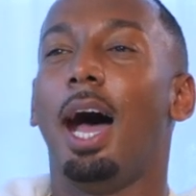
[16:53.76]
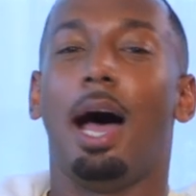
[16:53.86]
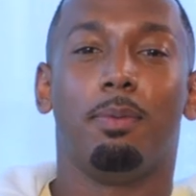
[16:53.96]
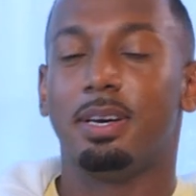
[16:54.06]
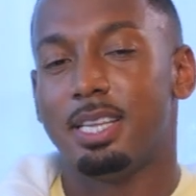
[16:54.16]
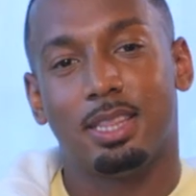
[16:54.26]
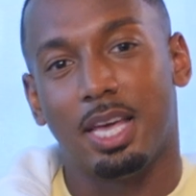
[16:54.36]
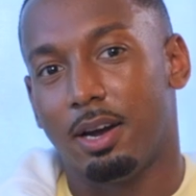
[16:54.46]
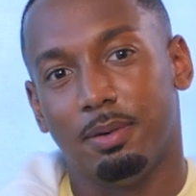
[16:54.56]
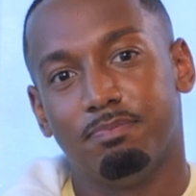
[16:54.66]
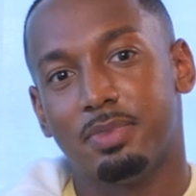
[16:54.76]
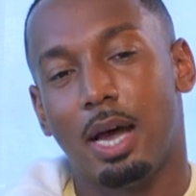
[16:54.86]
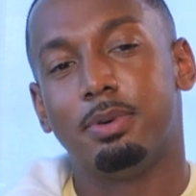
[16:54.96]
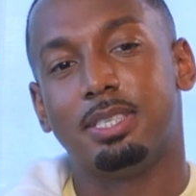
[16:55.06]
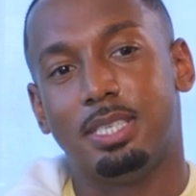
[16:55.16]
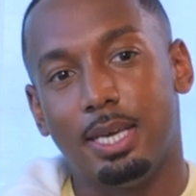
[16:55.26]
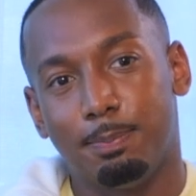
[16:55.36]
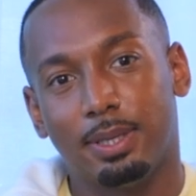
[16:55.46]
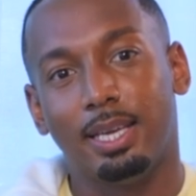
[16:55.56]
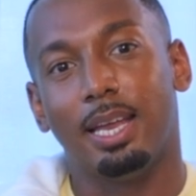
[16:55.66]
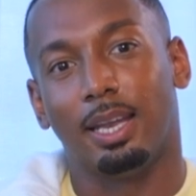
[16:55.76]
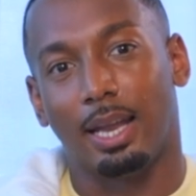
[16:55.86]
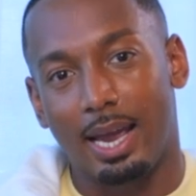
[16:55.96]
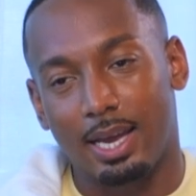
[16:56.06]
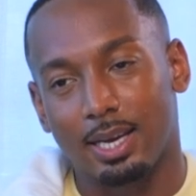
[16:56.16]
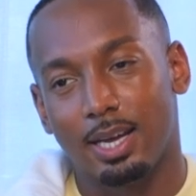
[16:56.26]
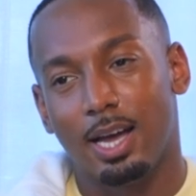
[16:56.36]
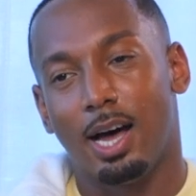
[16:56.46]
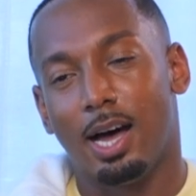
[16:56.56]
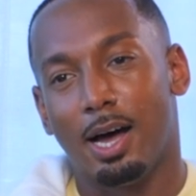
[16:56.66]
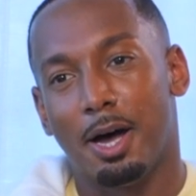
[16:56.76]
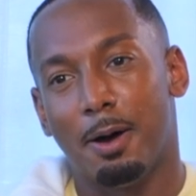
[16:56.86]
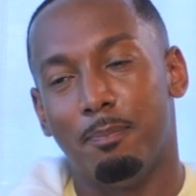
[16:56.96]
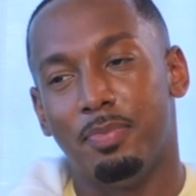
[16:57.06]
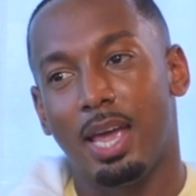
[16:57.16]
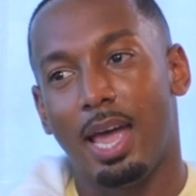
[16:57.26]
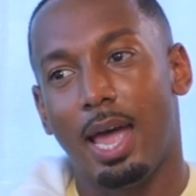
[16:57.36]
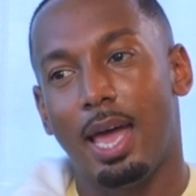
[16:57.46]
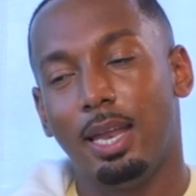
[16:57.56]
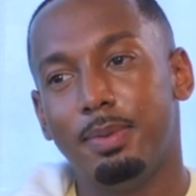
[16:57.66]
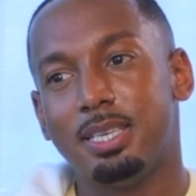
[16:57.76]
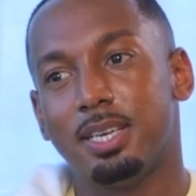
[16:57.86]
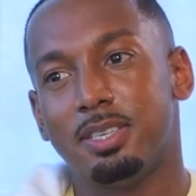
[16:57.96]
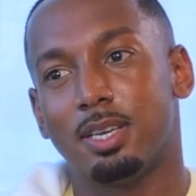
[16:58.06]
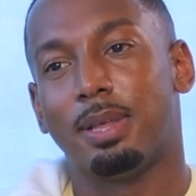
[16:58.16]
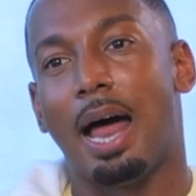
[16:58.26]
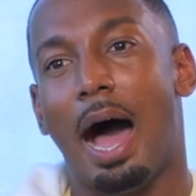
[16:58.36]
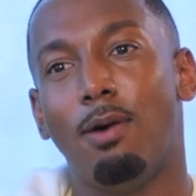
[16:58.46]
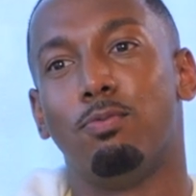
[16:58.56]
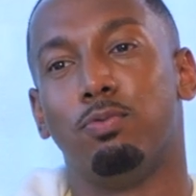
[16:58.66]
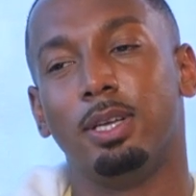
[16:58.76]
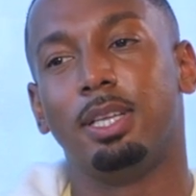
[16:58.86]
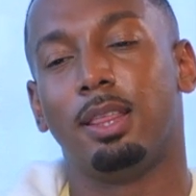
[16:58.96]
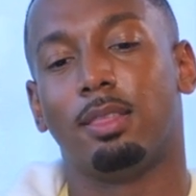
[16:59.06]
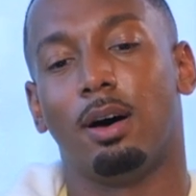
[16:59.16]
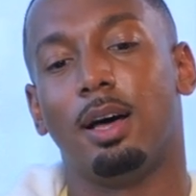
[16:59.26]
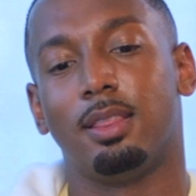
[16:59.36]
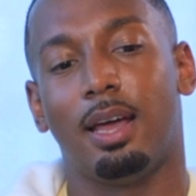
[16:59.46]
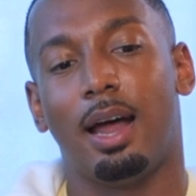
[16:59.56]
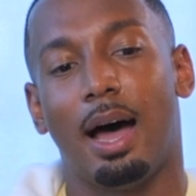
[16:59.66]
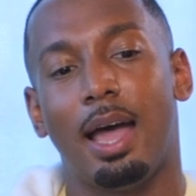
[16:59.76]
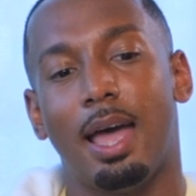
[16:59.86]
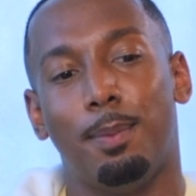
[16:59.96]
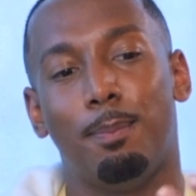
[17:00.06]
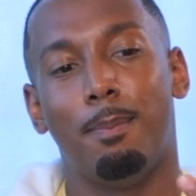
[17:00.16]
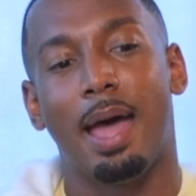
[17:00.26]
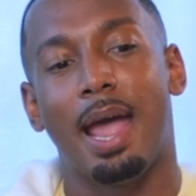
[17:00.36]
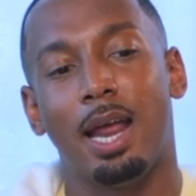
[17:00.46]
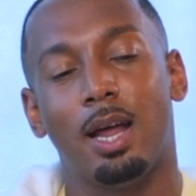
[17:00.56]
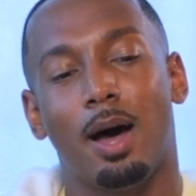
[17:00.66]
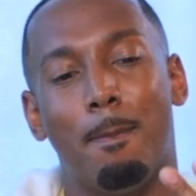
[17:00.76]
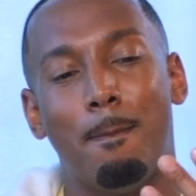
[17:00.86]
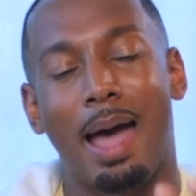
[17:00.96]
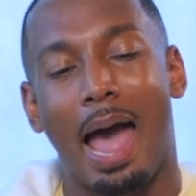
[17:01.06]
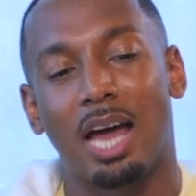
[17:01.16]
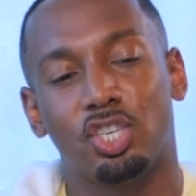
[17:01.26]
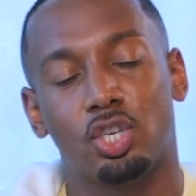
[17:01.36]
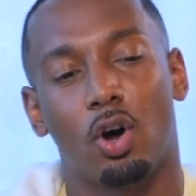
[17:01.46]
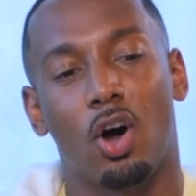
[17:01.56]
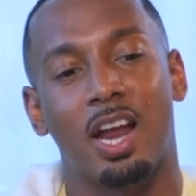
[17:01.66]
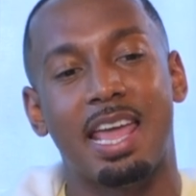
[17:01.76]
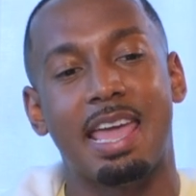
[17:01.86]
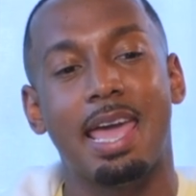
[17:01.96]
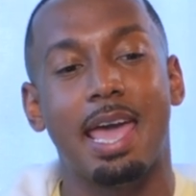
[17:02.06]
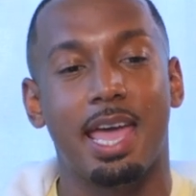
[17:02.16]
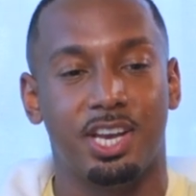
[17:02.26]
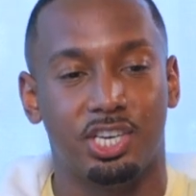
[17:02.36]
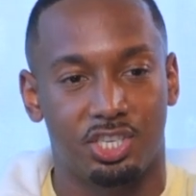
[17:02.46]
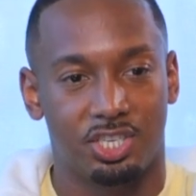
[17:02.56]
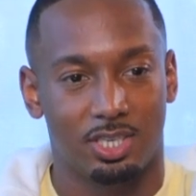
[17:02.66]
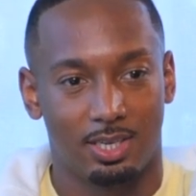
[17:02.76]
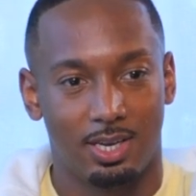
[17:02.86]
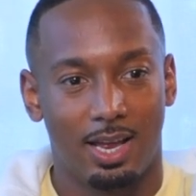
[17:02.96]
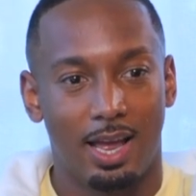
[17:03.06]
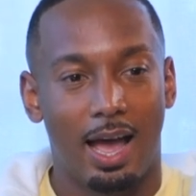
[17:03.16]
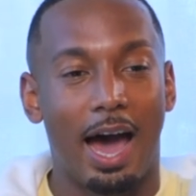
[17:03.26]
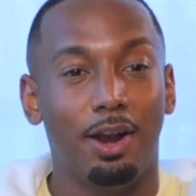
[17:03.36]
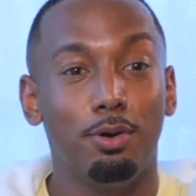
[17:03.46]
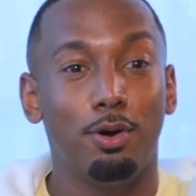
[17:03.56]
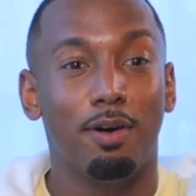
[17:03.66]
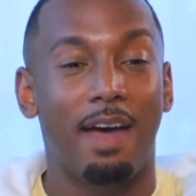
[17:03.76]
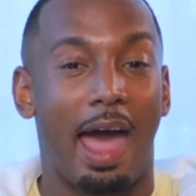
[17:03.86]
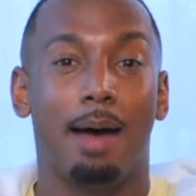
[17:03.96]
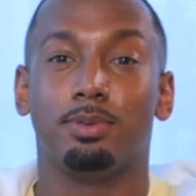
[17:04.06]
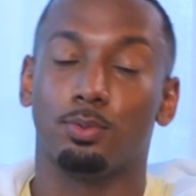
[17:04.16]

I wasn't there. I was deeply in like. And let me tell you something. I really thought that I had made a match on Hinge. I don't know if apps